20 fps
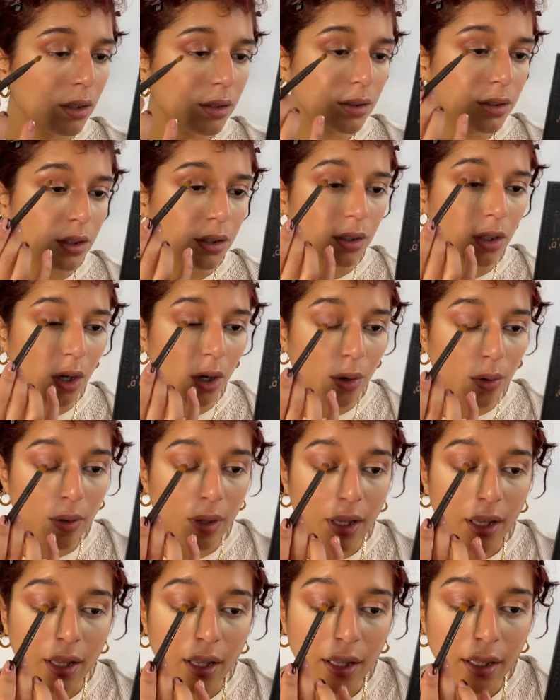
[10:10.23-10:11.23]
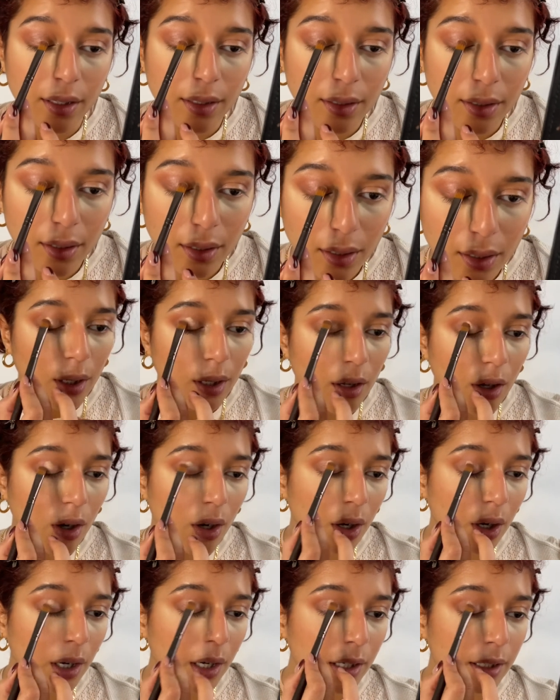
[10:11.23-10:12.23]
to go in
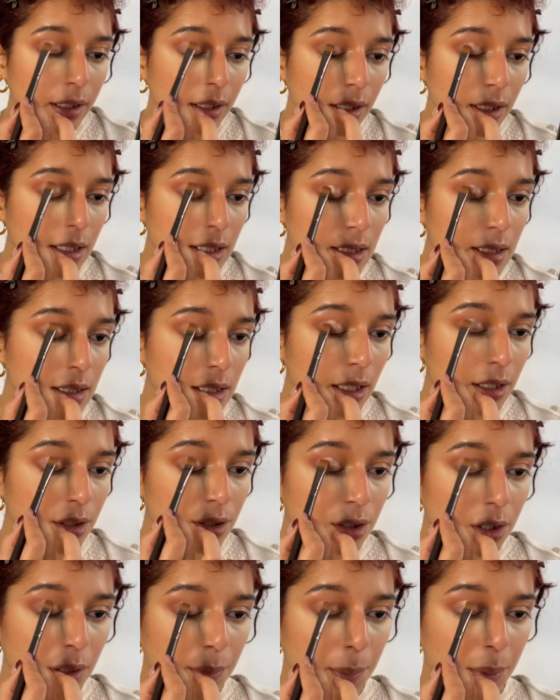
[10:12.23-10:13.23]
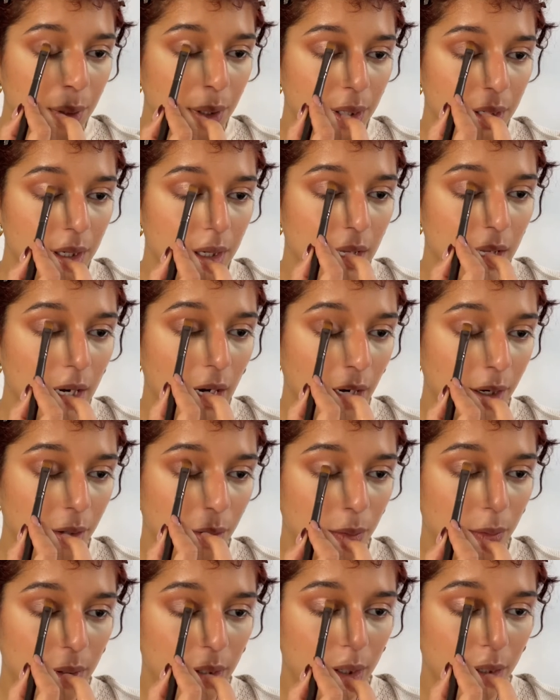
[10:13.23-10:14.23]
on the center part, and I
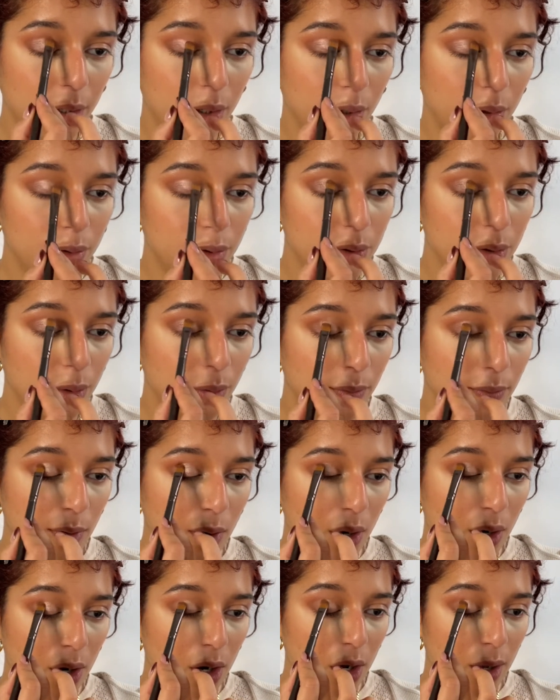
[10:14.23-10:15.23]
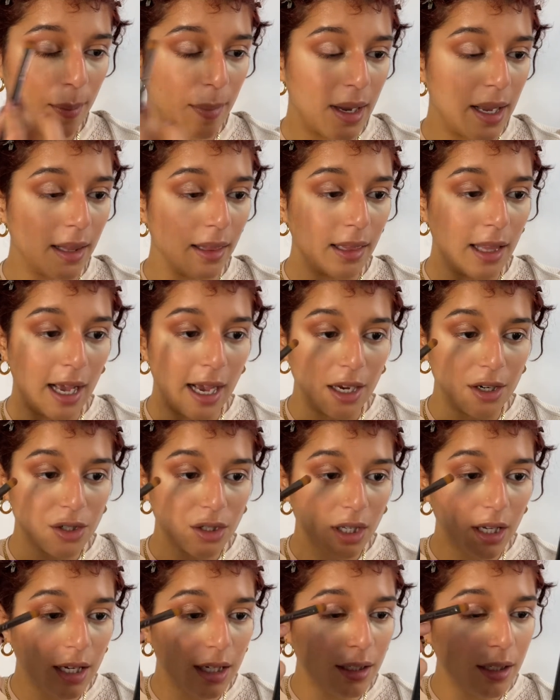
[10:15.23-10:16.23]
don't want to go too far on my lash
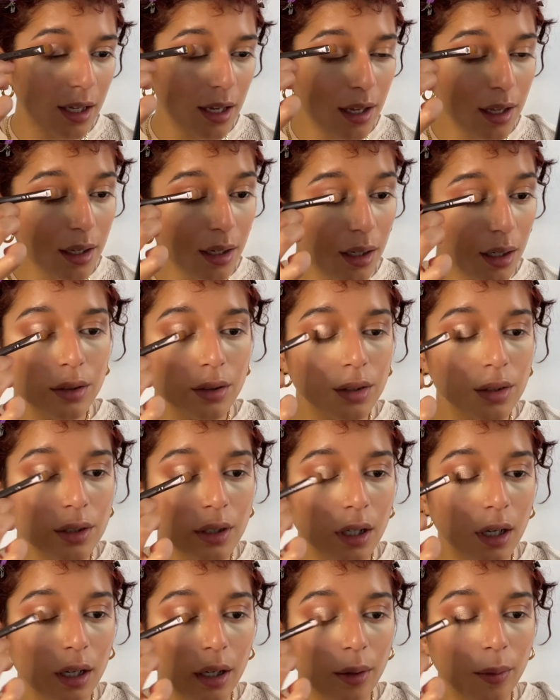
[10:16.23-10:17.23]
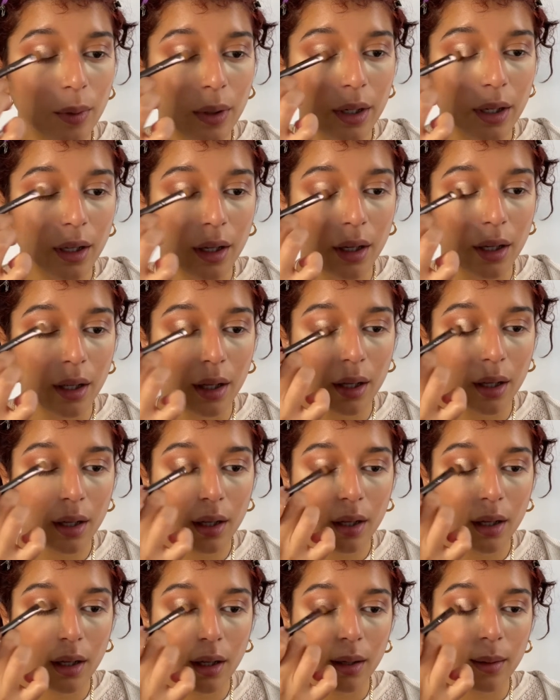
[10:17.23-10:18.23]
line yet. Just kind of want to
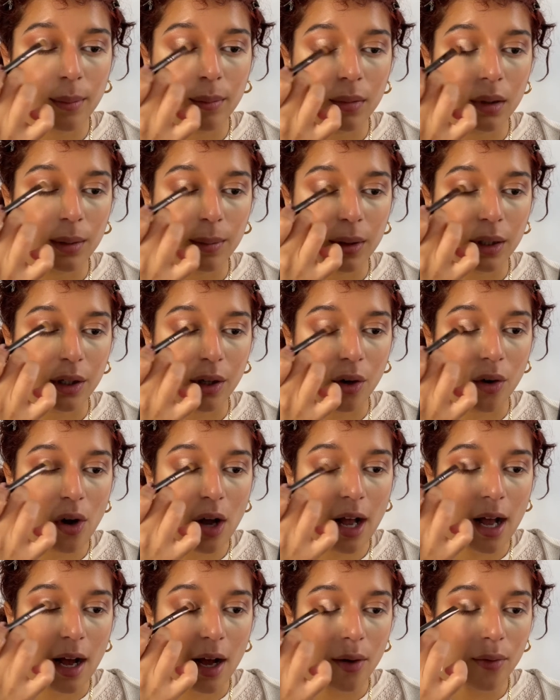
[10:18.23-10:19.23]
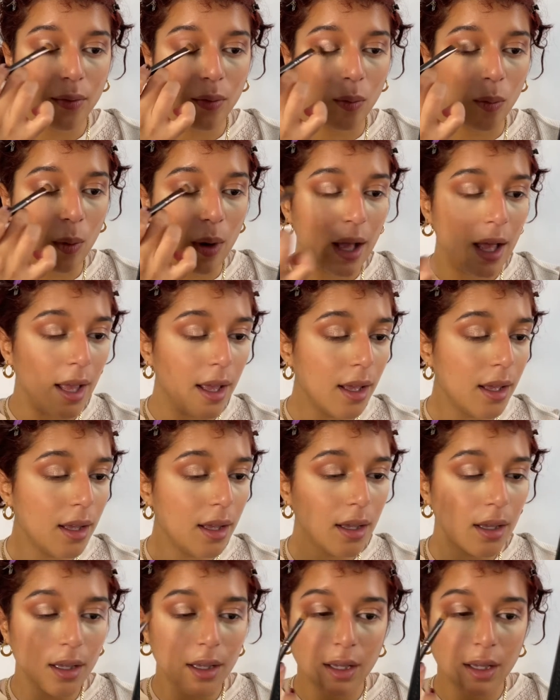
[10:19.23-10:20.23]
maybe go halfway